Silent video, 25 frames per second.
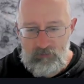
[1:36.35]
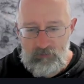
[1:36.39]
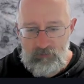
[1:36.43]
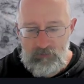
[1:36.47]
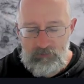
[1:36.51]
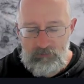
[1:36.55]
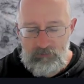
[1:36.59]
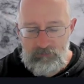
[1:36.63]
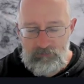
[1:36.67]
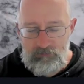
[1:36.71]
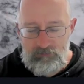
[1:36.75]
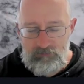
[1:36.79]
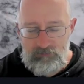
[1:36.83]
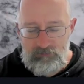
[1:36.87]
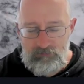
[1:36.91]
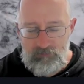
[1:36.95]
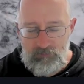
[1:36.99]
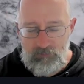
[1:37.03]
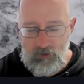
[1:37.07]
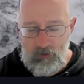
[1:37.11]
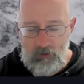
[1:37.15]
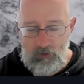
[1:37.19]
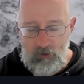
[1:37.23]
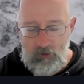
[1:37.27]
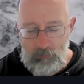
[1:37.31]
When
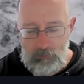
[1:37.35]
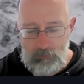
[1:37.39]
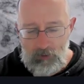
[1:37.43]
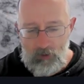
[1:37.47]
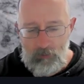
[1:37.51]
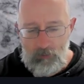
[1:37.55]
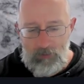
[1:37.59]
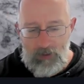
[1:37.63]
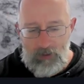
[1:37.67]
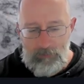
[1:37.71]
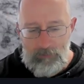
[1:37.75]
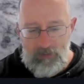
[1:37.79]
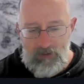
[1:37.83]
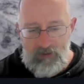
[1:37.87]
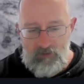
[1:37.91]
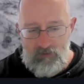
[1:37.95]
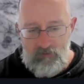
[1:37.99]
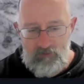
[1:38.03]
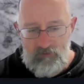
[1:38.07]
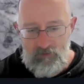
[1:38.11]
lower back pain is a